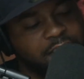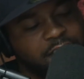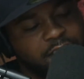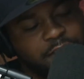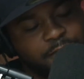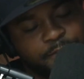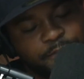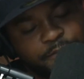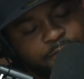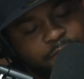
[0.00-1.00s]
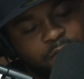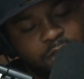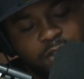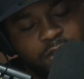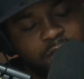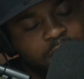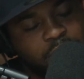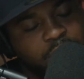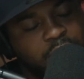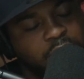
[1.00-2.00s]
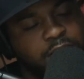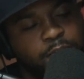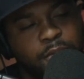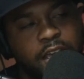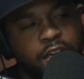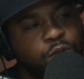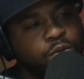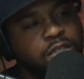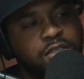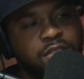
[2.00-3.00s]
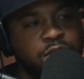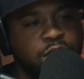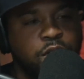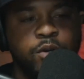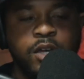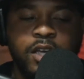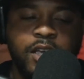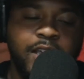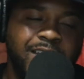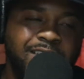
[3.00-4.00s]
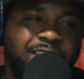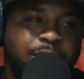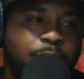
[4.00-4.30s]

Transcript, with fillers: the um, custom made hookahs, you know. Yeah, I seen